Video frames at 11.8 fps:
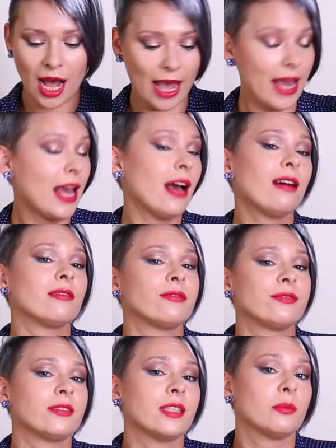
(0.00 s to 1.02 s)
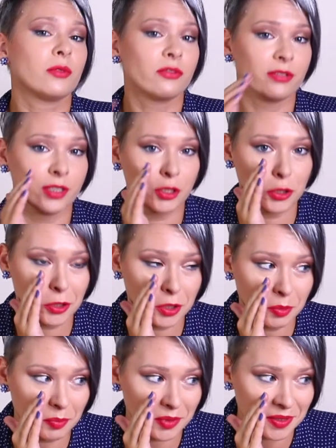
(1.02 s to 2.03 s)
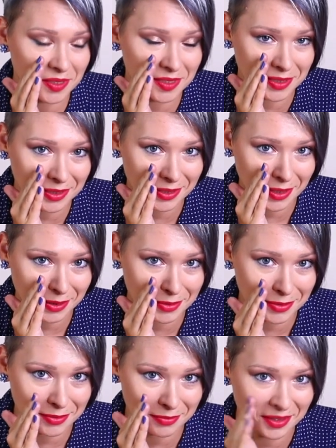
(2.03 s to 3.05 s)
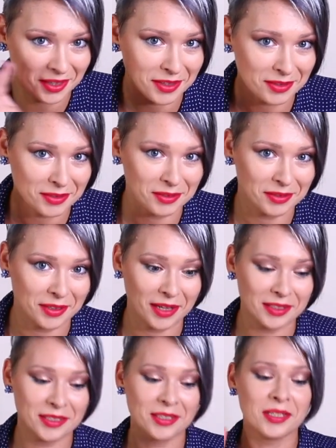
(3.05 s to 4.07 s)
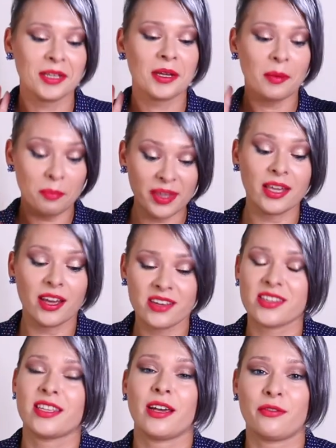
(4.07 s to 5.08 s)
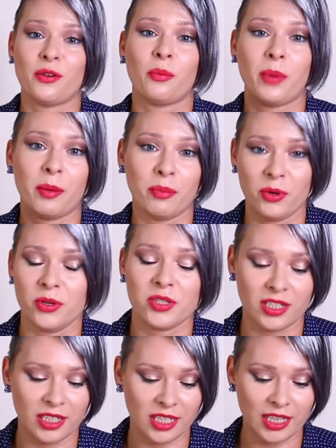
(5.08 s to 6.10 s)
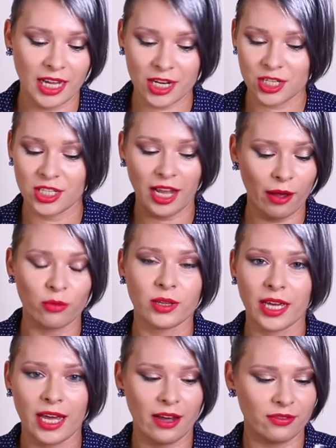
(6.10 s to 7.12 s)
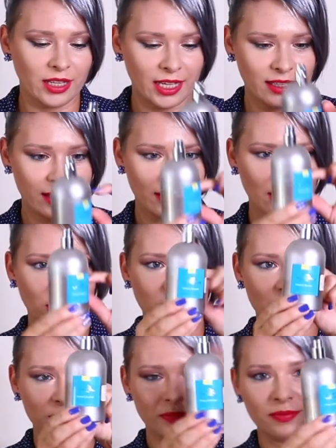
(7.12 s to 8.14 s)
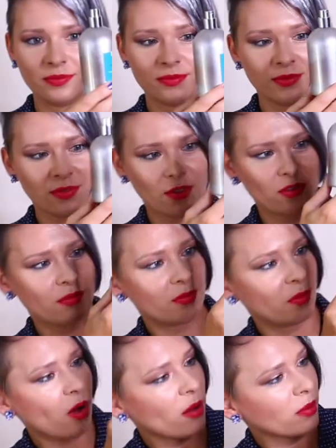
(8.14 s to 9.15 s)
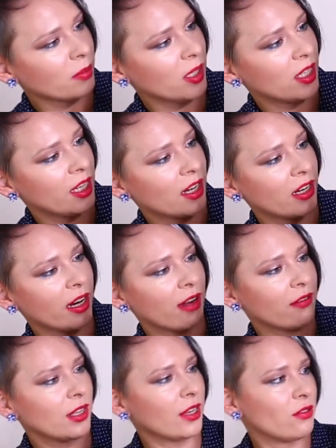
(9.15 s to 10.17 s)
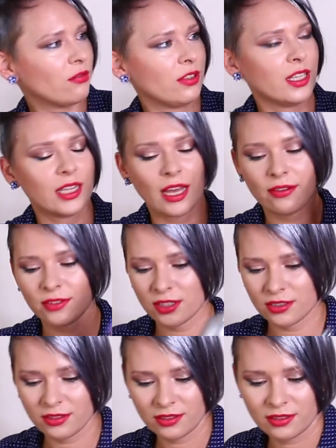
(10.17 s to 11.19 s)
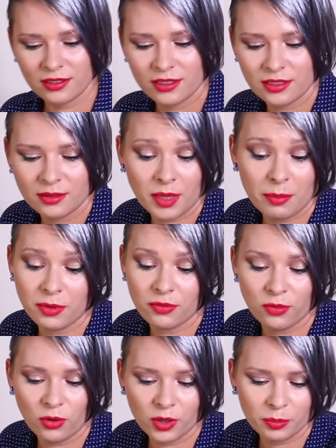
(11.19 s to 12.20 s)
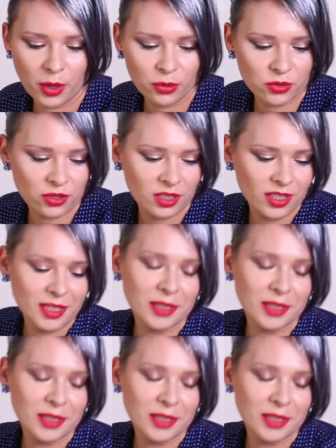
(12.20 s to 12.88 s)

I have some of the cheapest decants on the internet because they're from my personal collection. I only have like, you know, probably here I have like three left, maybe four at most.